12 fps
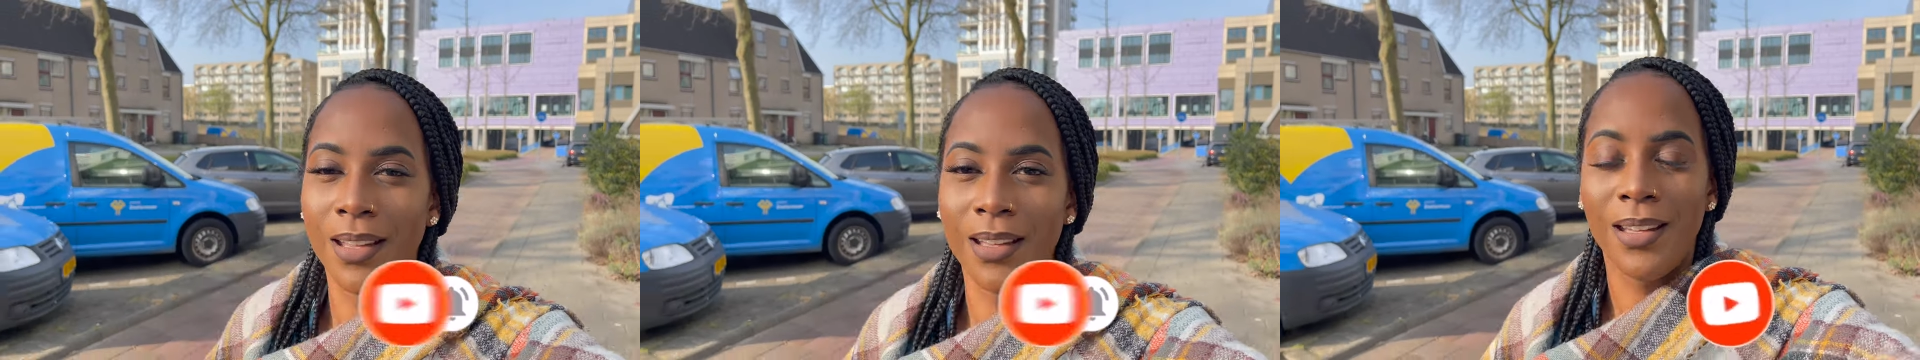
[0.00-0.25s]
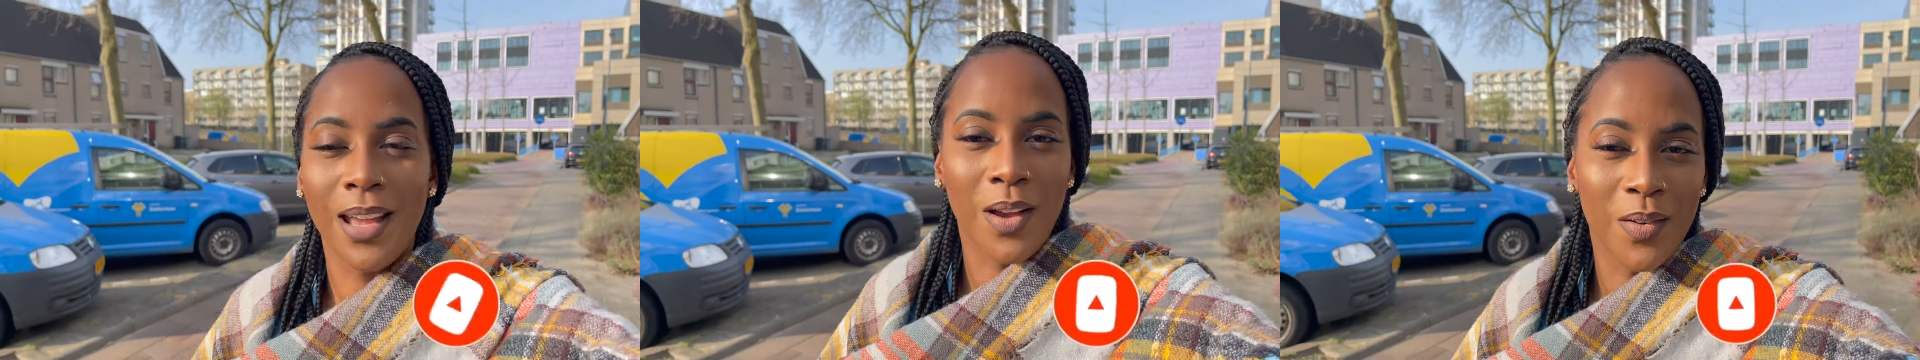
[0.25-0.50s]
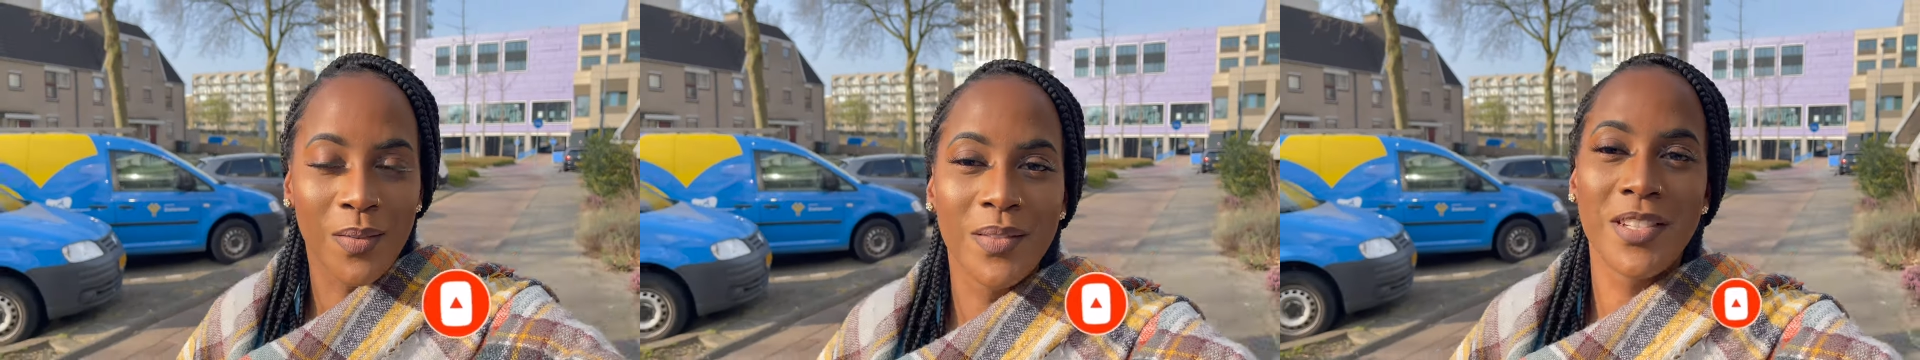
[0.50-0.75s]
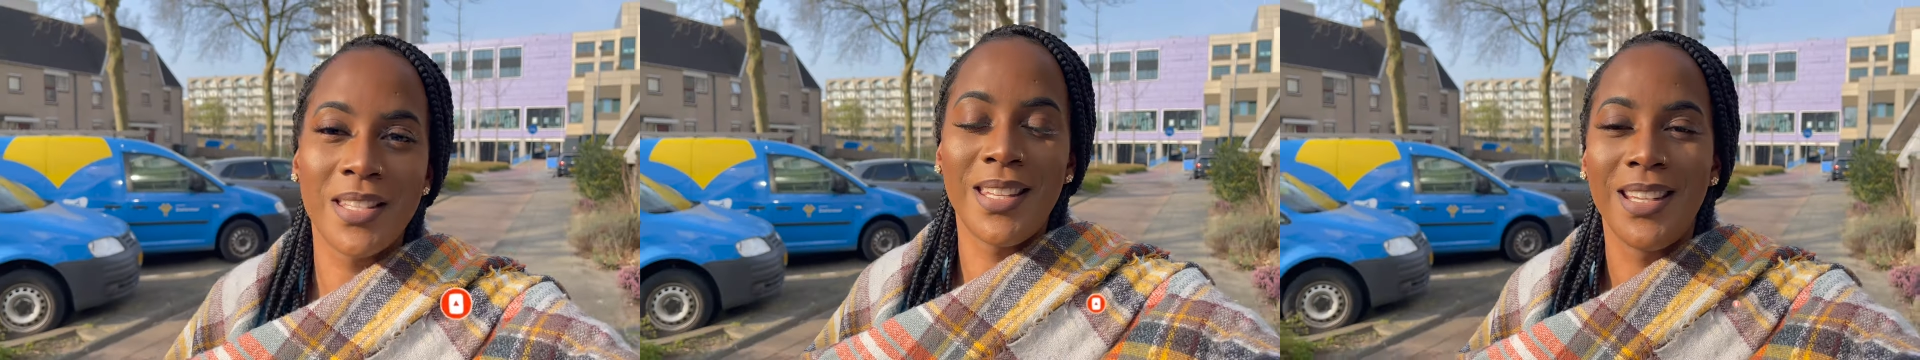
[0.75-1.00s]
yeah,
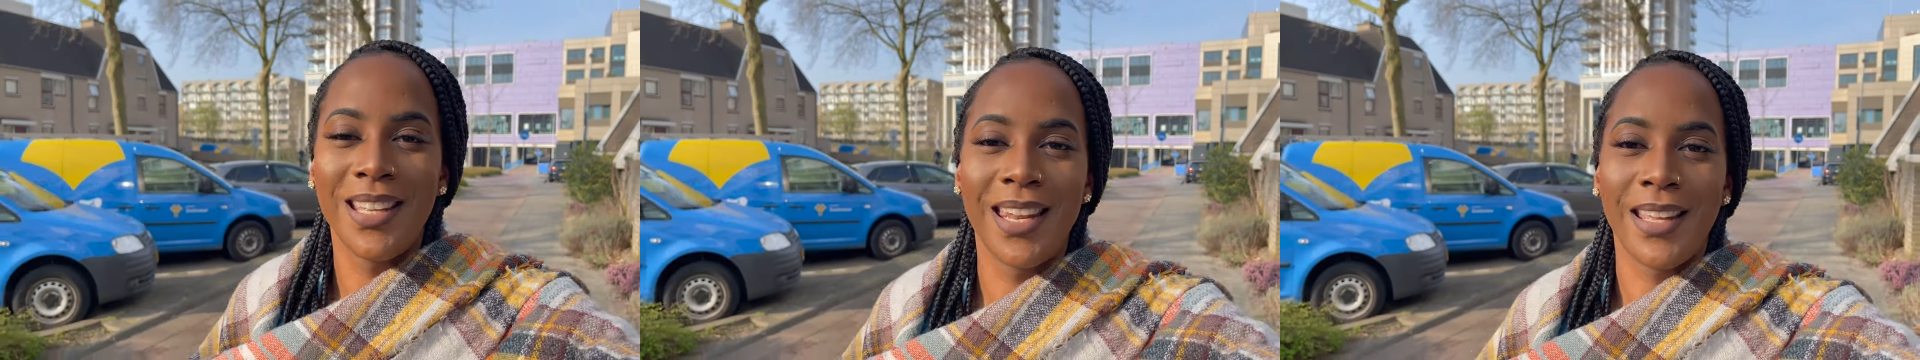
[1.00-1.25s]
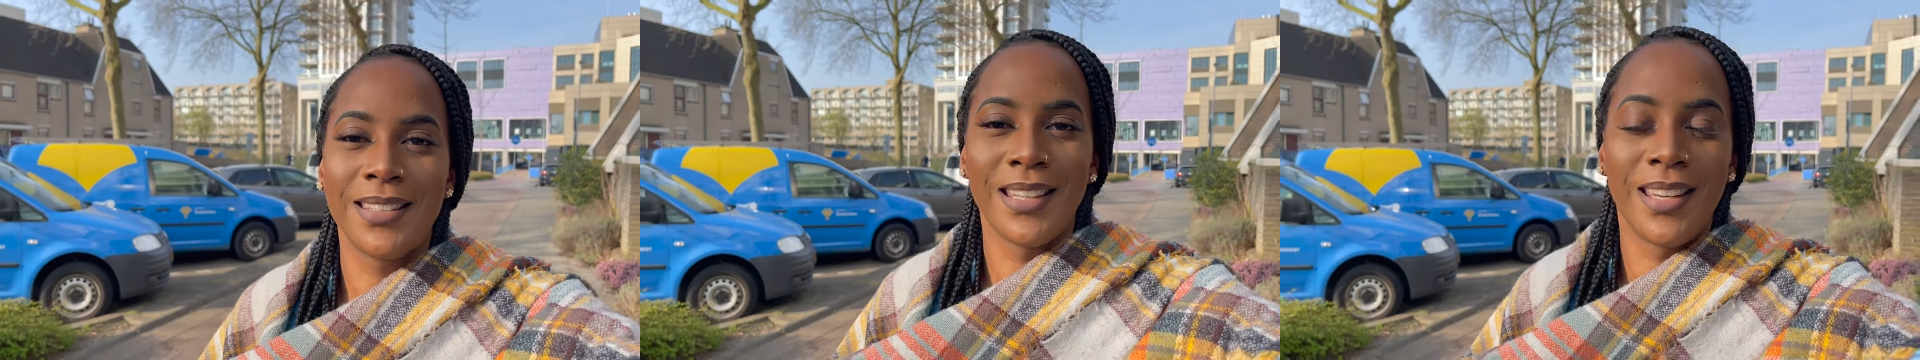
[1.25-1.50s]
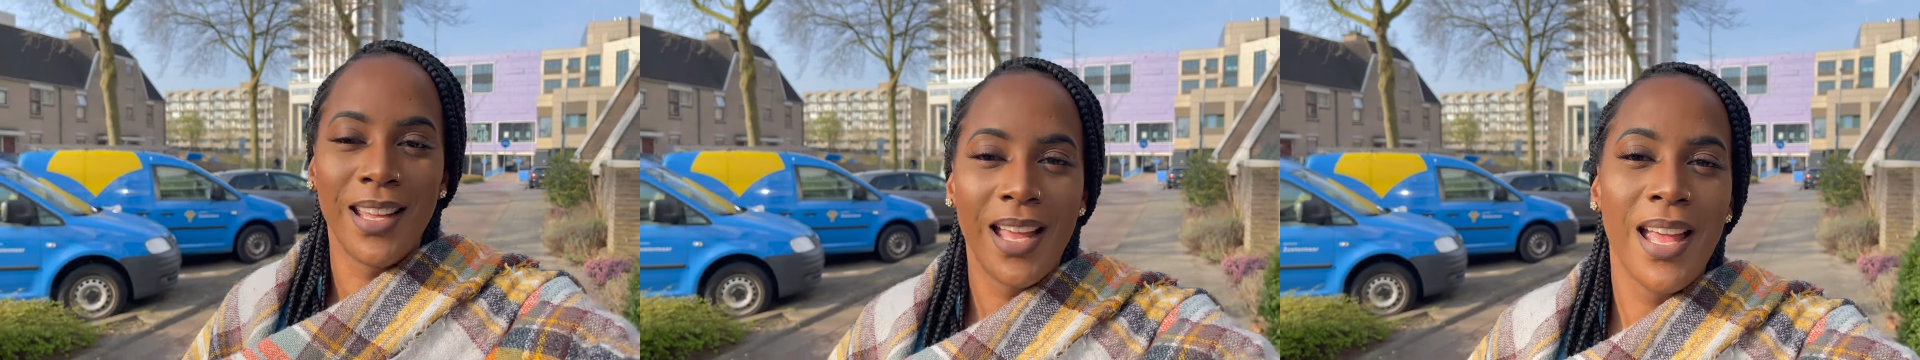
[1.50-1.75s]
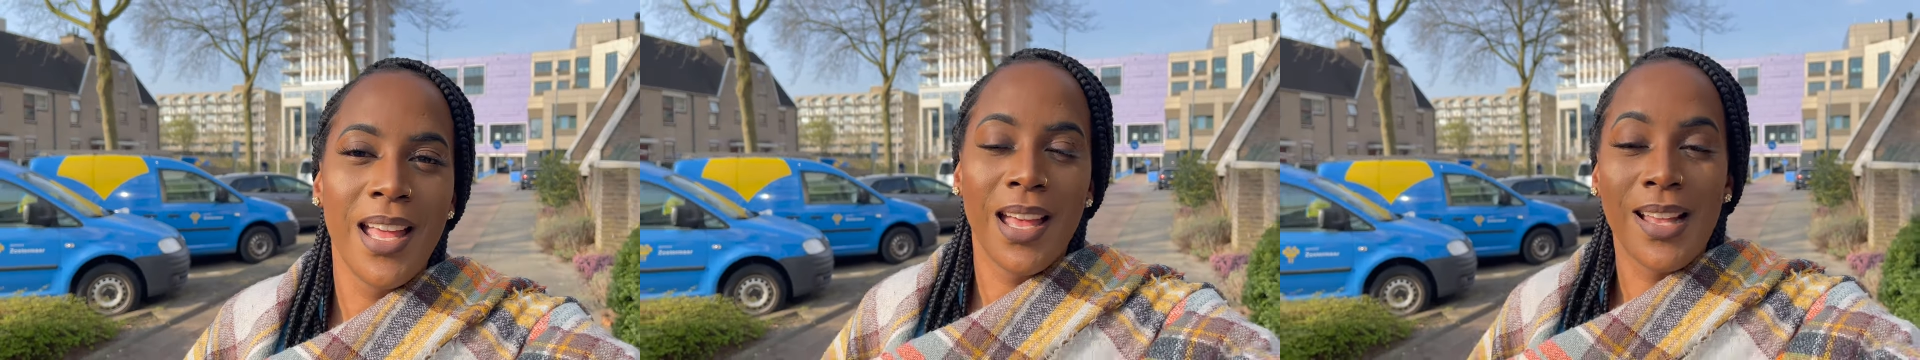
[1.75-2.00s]
just stay connected.
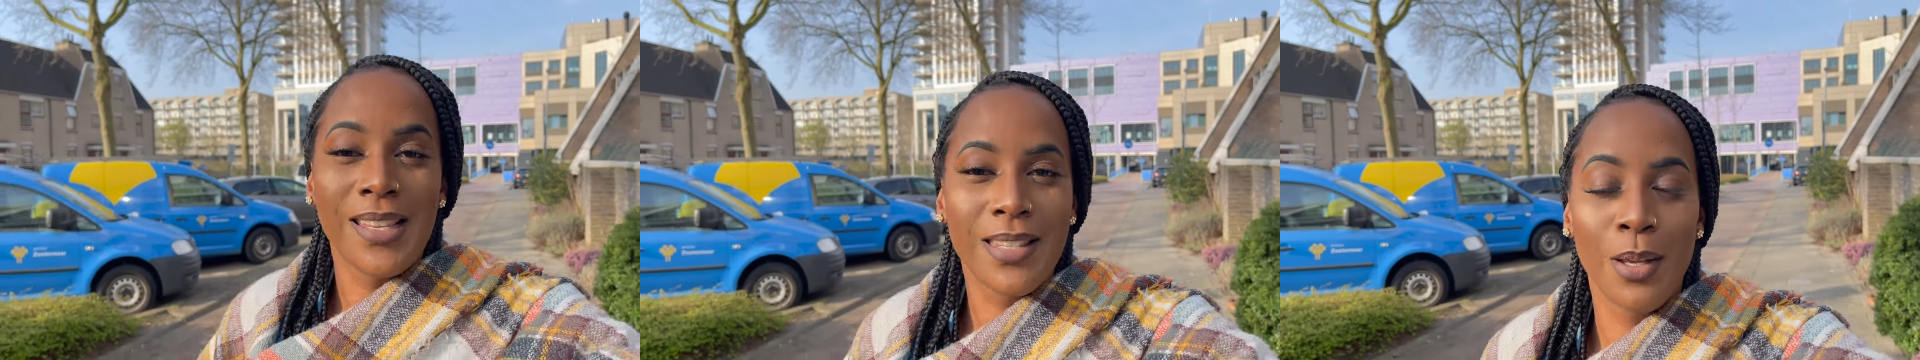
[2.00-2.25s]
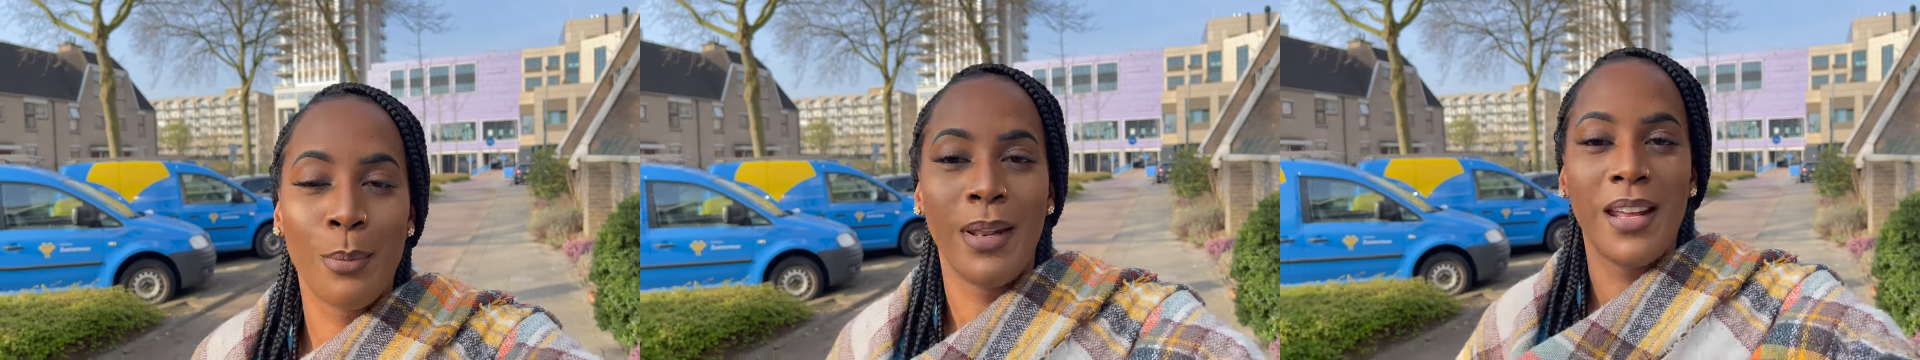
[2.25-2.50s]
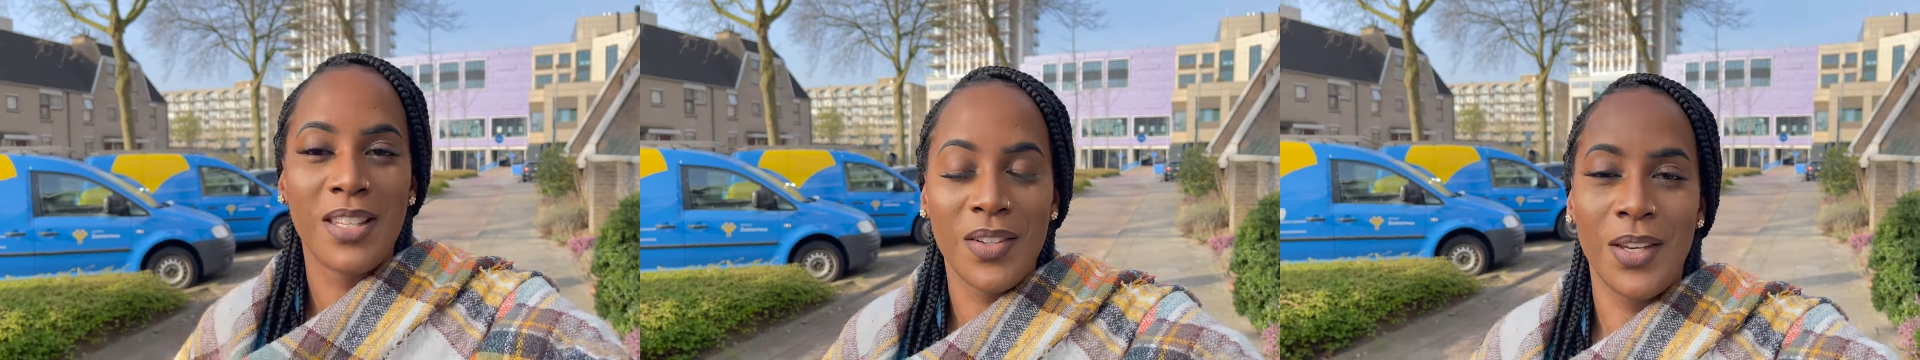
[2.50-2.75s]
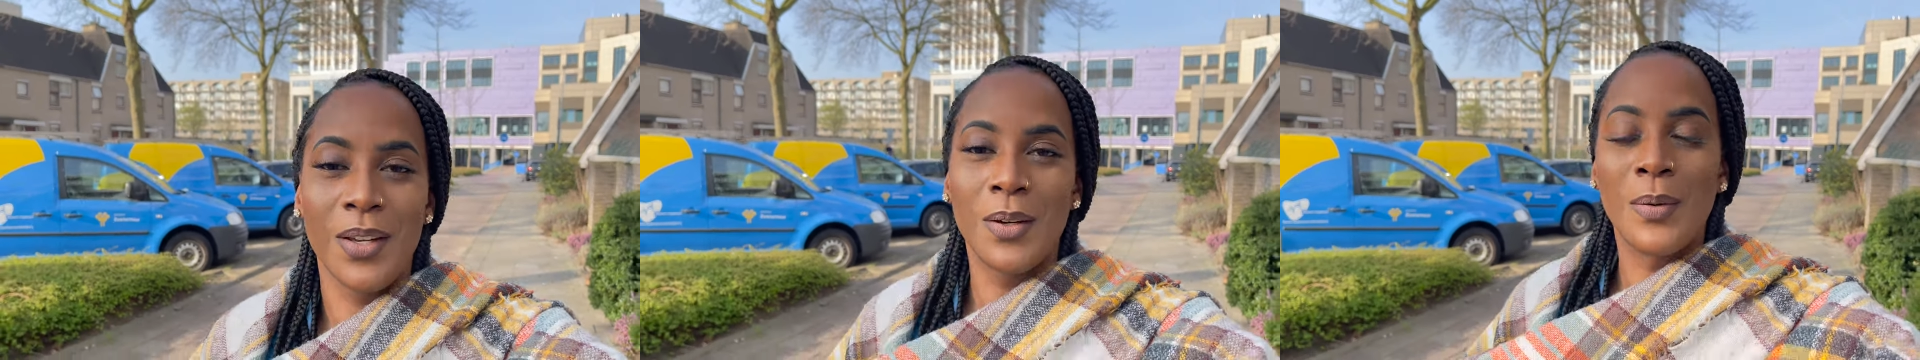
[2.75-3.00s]
I'll see you in my next
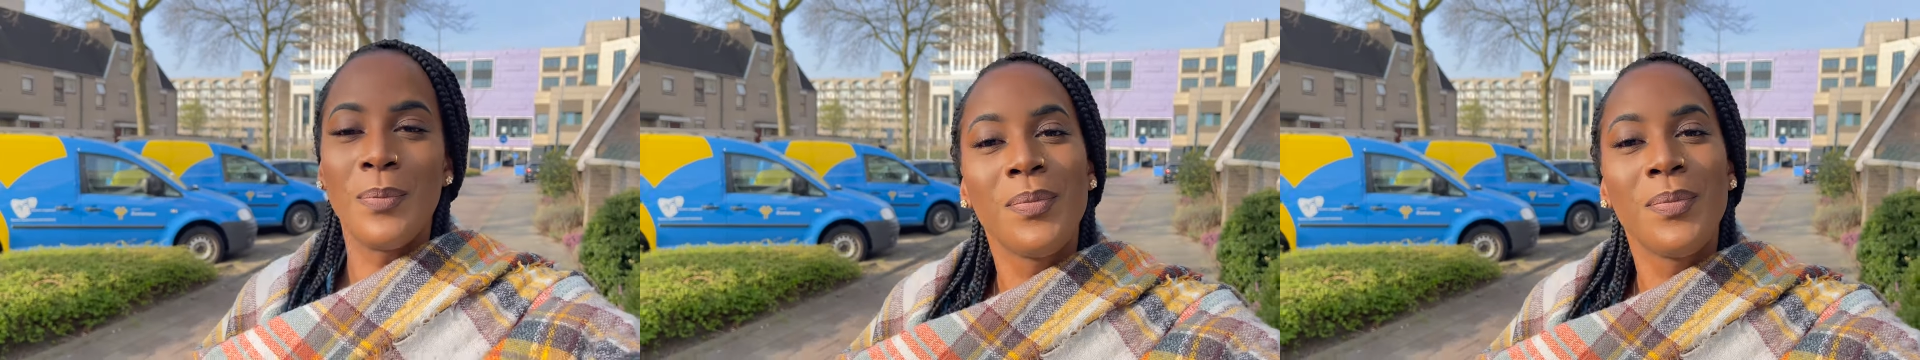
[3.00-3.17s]
video.